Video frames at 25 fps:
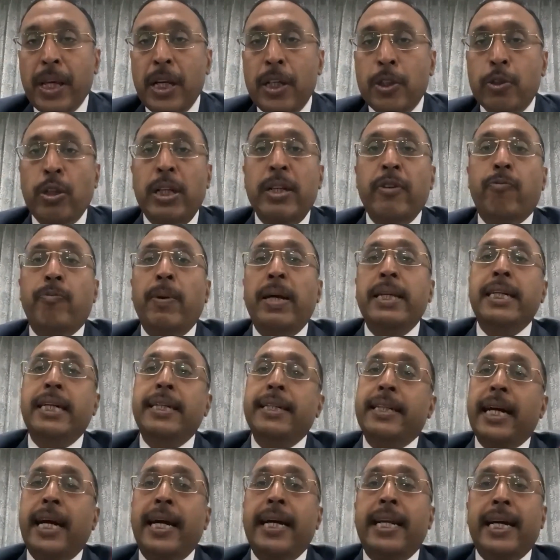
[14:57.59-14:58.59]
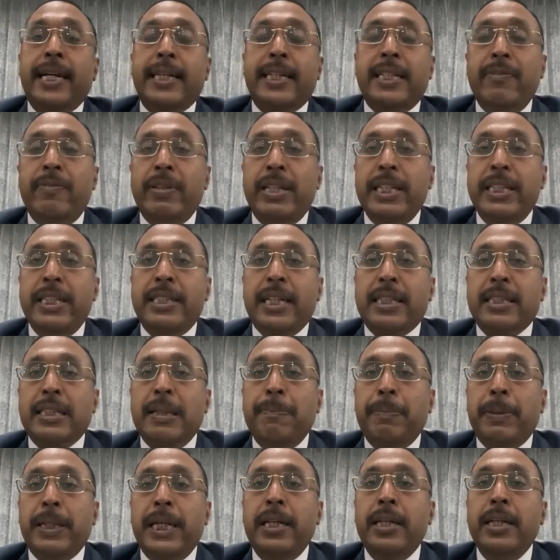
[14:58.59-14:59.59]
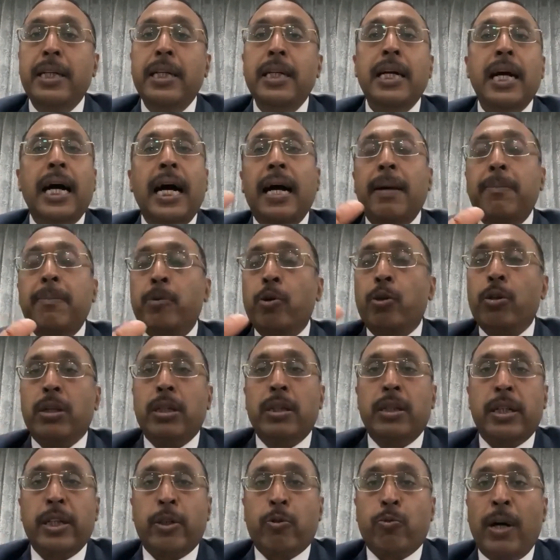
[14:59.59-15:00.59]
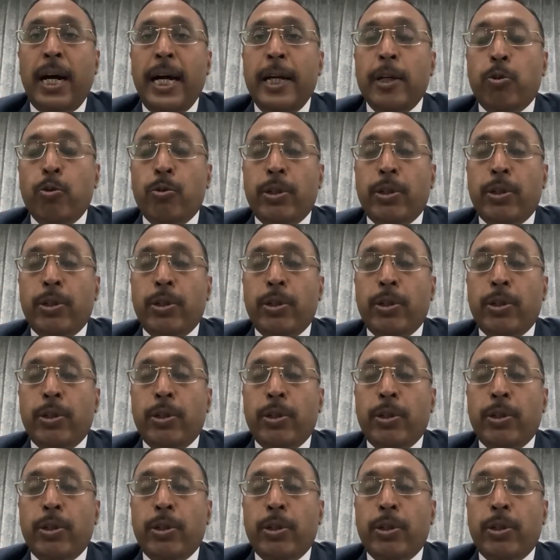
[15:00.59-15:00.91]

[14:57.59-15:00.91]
So if my entire activity is exempted, I am not required to